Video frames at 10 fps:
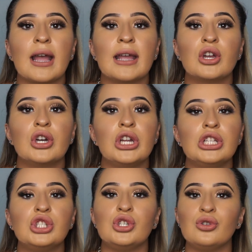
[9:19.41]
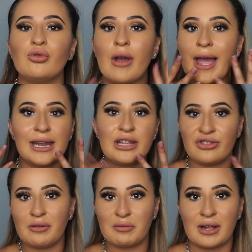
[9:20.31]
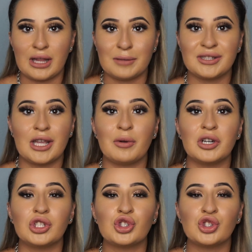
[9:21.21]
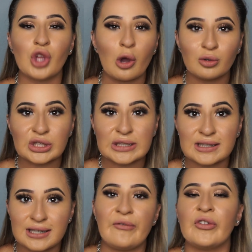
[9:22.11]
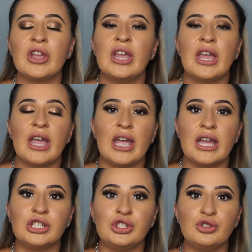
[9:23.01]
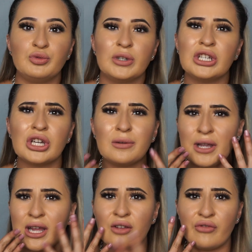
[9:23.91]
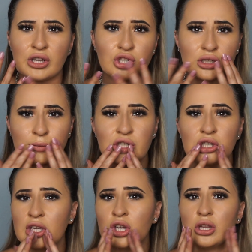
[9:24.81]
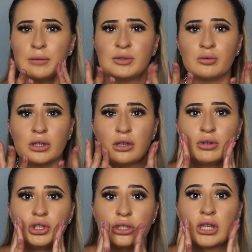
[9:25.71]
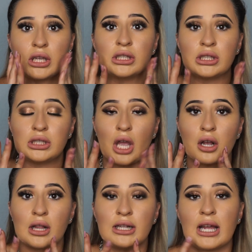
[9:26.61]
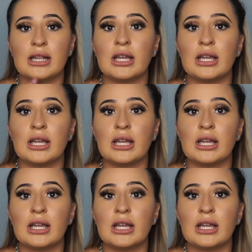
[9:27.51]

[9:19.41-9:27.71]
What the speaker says: I couldn't do anything with my lips. They were so stiff, and you really couldn't make any facial expression. Like, your lips really were just like stuck like that.